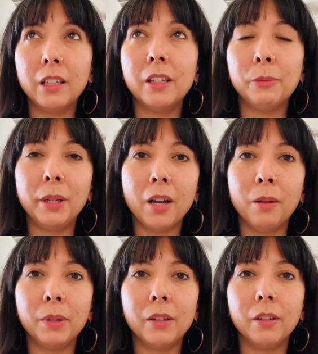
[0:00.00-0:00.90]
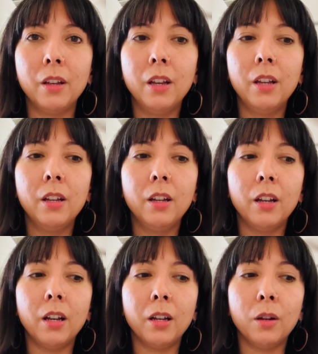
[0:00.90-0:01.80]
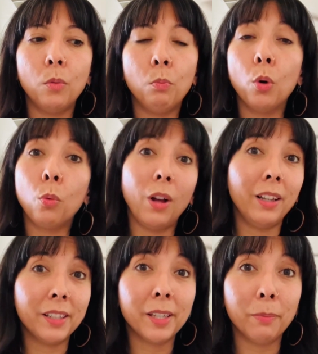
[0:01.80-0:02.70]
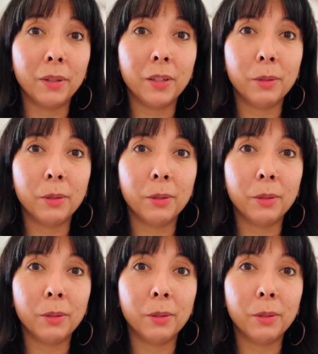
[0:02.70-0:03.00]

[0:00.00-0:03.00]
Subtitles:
is becoming more well accepted,